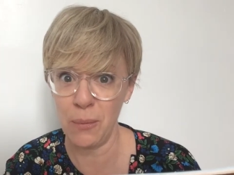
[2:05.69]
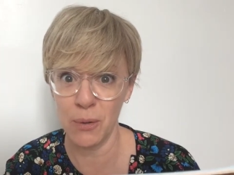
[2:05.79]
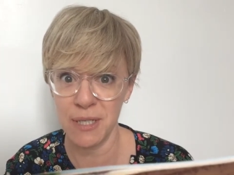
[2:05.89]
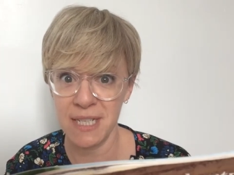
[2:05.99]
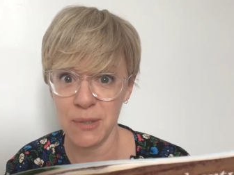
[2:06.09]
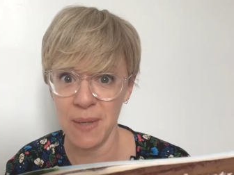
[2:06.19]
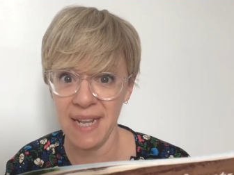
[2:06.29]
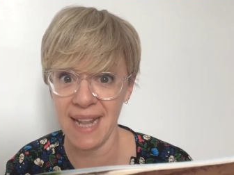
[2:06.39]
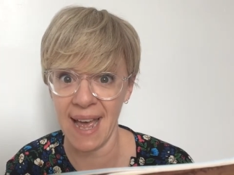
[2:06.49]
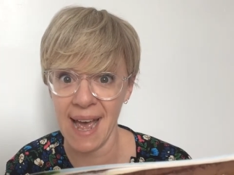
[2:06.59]
wanted to
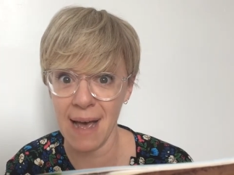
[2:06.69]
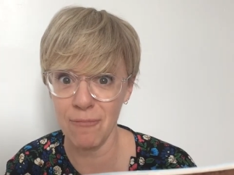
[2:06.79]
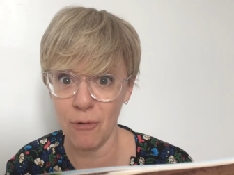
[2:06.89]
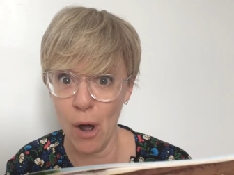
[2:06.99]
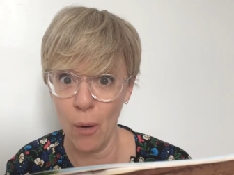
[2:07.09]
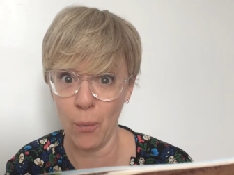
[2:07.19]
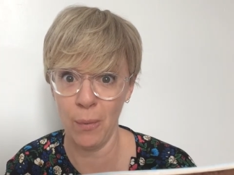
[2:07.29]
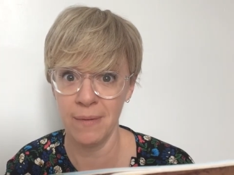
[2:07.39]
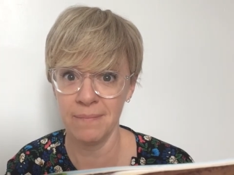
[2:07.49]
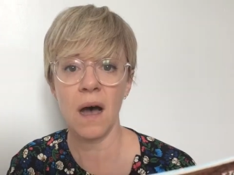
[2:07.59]
eat their ham roll.
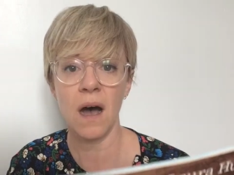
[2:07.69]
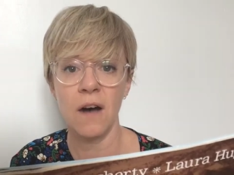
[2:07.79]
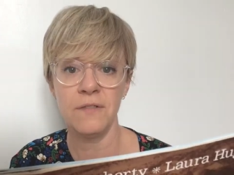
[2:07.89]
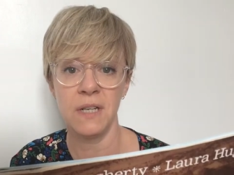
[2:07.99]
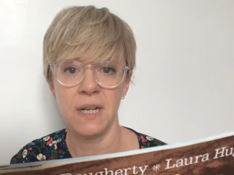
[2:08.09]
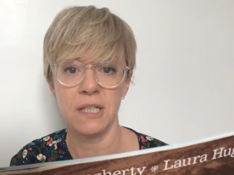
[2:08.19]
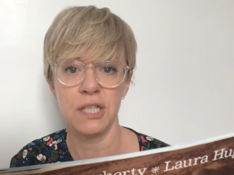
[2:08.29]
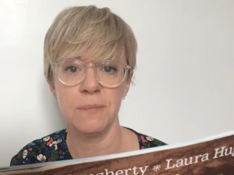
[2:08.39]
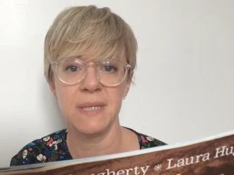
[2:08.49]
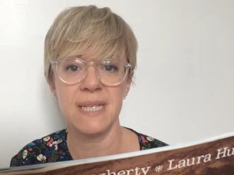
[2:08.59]
After
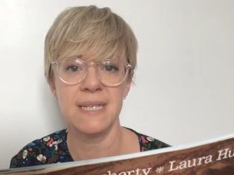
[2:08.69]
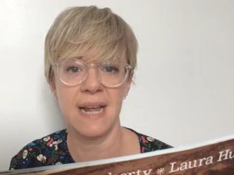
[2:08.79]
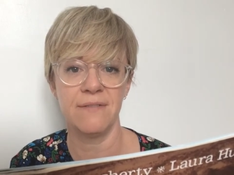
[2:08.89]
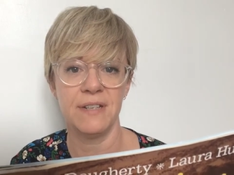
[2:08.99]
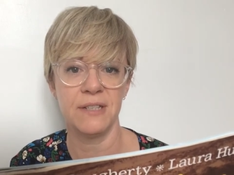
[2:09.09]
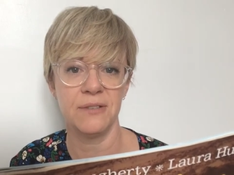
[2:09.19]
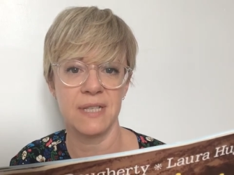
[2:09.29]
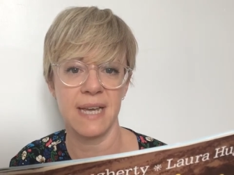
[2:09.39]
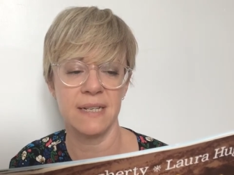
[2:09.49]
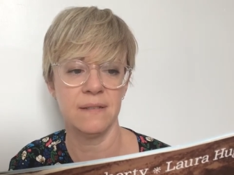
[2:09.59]
lunch, Mrs. Daffodil
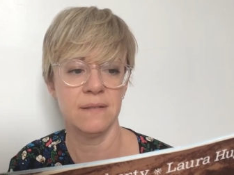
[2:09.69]
said,